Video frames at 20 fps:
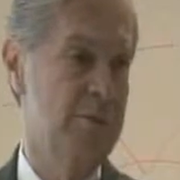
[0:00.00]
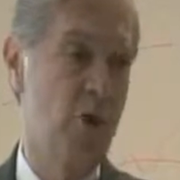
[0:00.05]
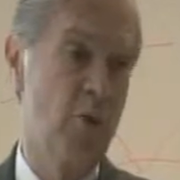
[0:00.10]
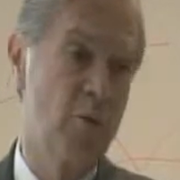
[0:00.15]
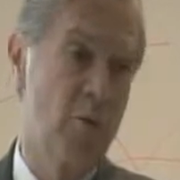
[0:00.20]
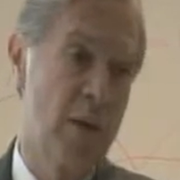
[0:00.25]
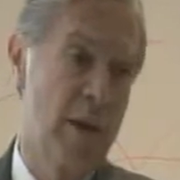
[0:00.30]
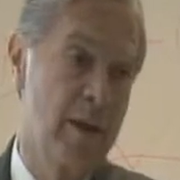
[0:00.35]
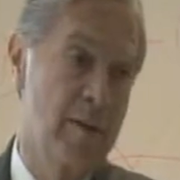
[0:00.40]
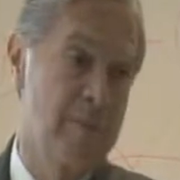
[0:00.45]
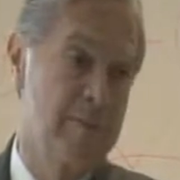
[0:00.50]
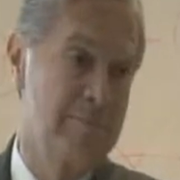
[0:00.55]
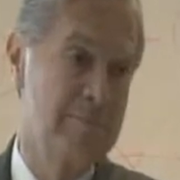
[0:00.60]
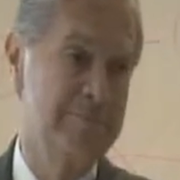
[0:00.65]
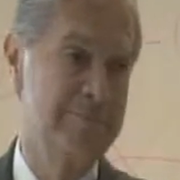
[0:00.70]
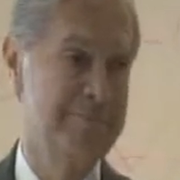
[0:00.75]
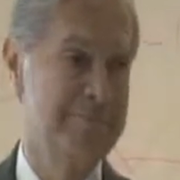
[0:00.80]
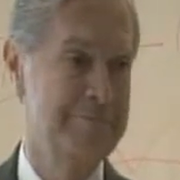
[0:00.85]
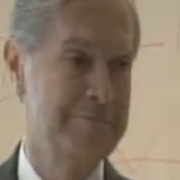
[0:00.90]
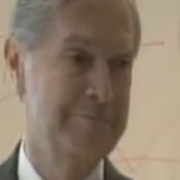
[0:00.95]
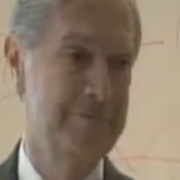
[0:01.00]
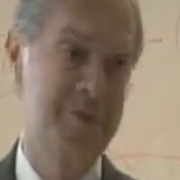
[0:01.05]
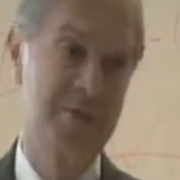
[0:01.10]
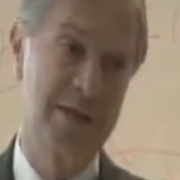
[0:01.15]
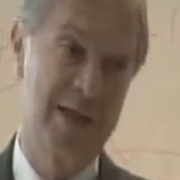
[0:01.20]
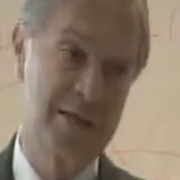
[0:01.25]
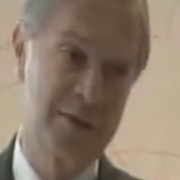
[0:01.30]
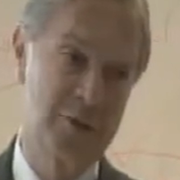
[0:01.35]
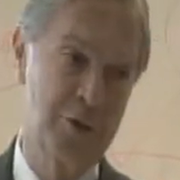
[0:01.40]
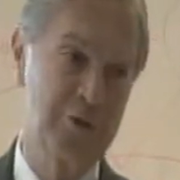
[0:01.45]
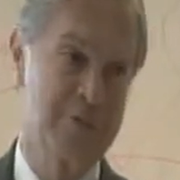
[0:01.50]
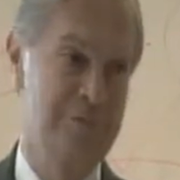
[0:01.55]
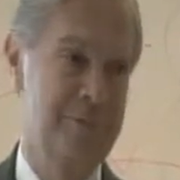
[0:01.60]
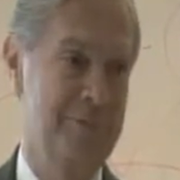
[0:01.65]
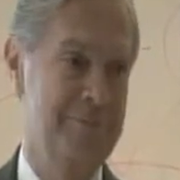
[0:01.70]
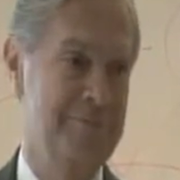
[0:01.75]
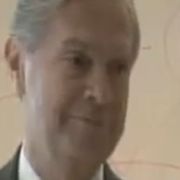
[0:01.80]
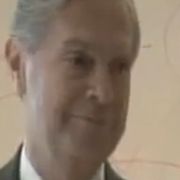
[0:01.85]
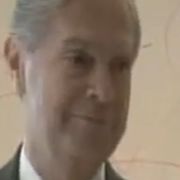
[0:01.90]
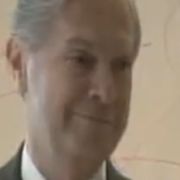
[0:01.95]
Norway, it's a nice
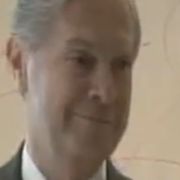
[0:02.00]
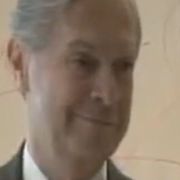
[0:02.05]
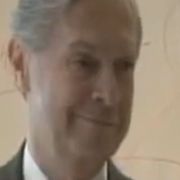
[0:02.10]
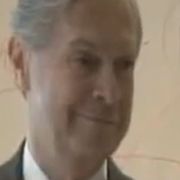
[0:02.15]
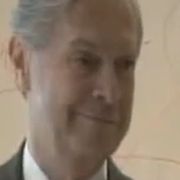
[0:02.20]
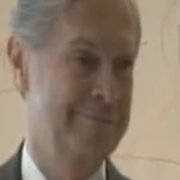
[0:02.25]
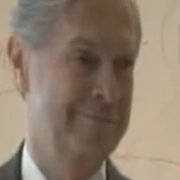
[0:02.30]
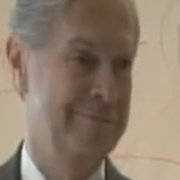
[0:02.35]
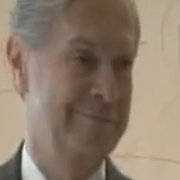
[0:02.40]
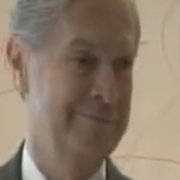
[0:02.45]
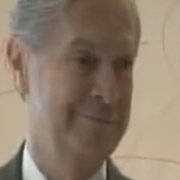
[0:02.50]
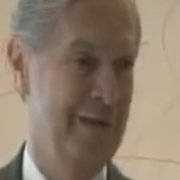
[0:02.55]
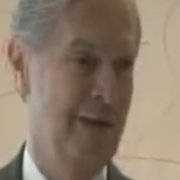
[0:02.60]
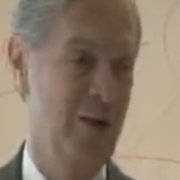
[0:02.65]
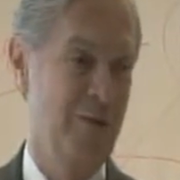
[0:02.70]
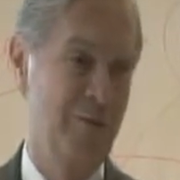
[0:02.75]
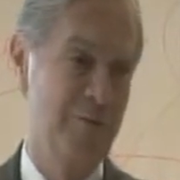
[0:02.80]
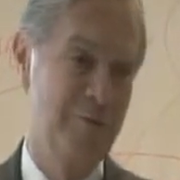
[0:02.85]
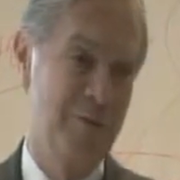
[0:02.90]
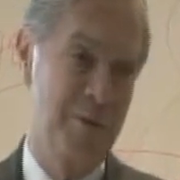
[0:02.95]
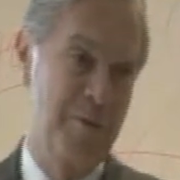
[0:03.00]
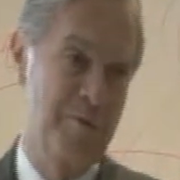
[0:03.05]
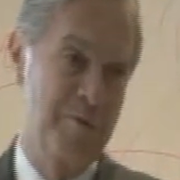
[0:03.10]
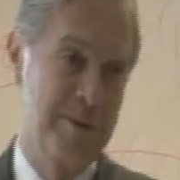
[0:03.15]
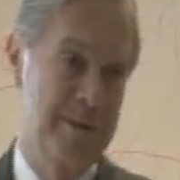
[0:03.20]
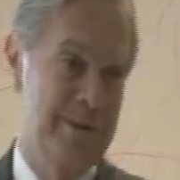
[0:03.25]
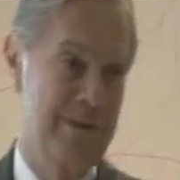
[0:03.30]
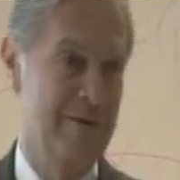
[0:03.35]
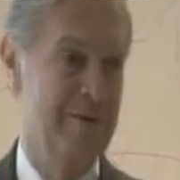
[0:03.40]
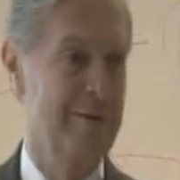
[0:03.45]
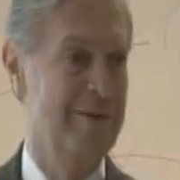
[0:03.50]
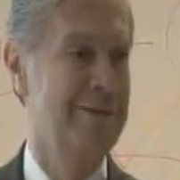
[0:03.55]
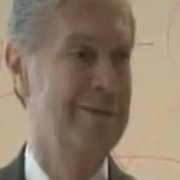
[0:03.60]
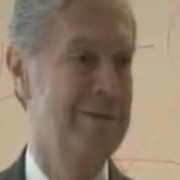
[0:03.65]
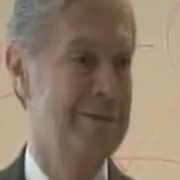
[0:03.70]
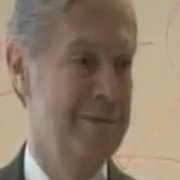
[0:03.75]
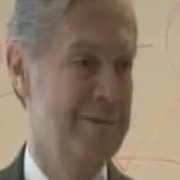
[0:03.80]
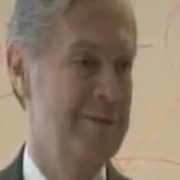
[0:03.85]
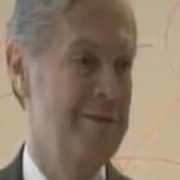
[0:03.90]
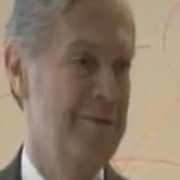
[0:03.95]
country. I don't know if you've ever been there.
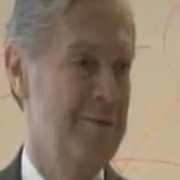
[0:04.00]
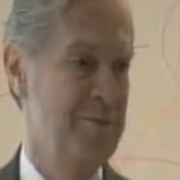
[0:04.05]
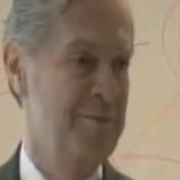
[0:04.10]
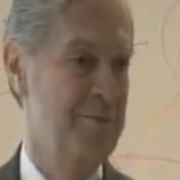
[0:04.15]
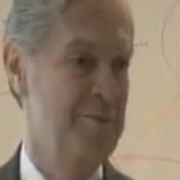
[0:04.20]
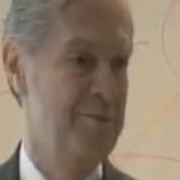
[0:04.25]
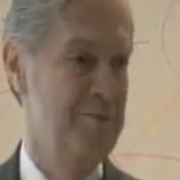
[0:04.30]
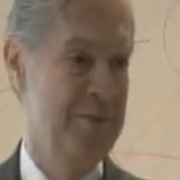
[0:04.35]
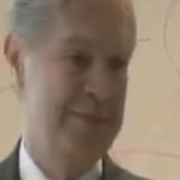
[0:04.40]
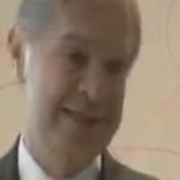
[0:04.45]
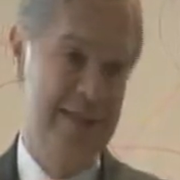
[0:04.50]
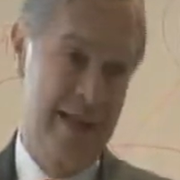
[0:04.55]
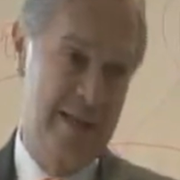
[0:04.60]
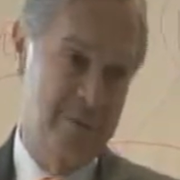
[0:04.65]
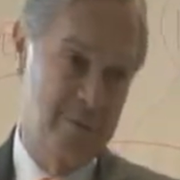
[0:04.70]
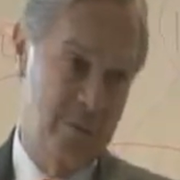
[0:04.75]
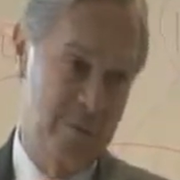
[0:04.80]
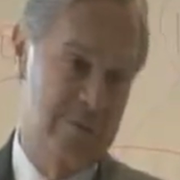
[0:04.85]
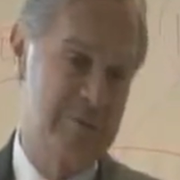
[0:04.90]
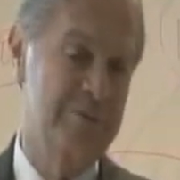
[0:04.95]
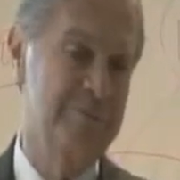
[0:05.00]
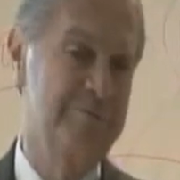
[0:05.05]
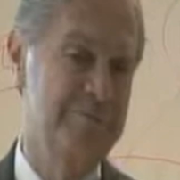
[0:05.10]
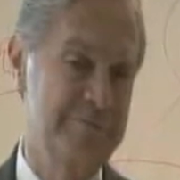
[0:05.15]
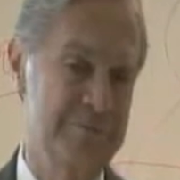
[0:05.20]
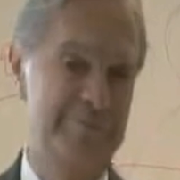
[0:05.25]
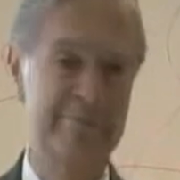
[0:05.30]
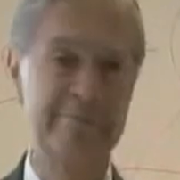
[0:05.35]
It's a nice country.